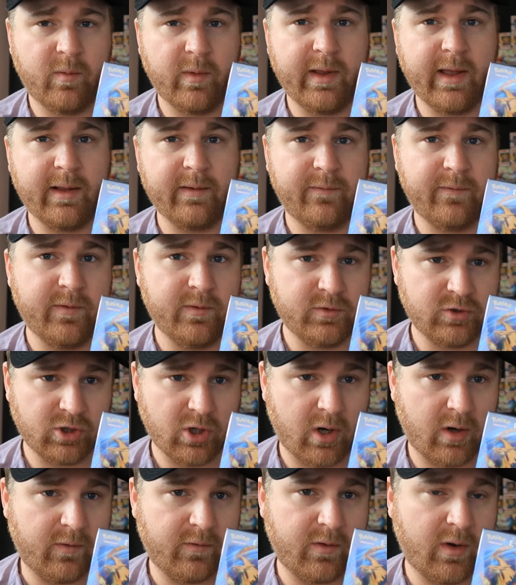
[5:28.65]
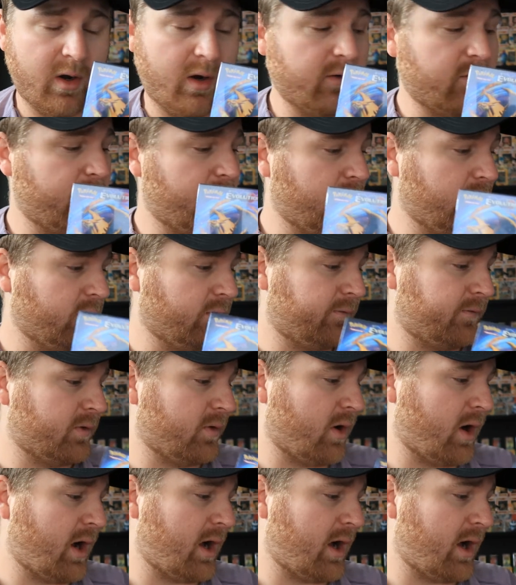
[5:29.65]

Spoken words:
We had a few Charizards, pulled a few